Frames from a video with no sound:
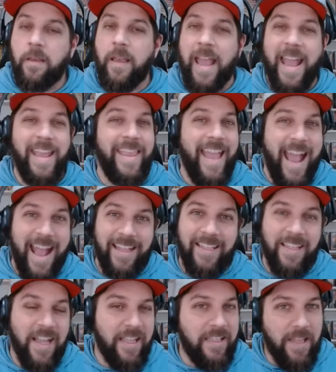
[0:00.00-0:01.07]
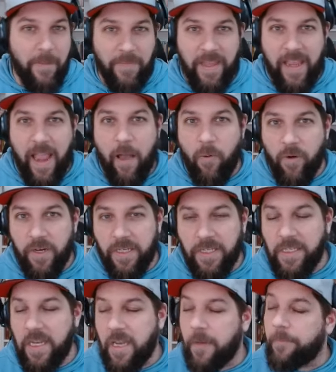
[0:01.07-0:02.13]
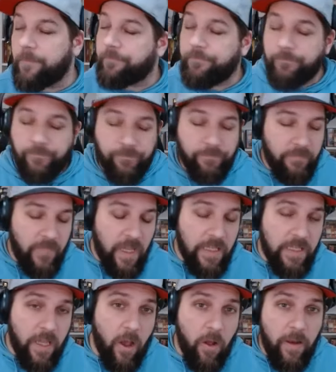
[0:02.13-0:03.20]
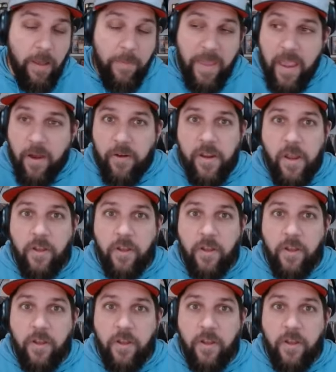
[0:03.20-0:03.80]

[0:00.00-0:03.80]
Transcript: And that's not something I want to see. So let me hear your